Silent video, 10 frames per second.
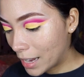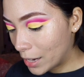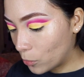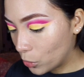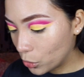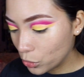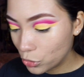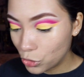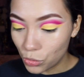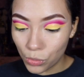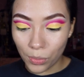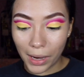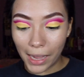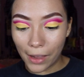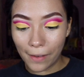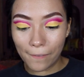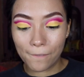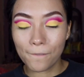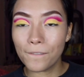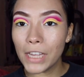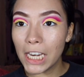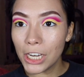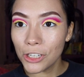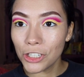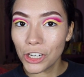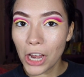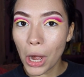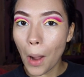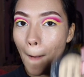I will do my finishing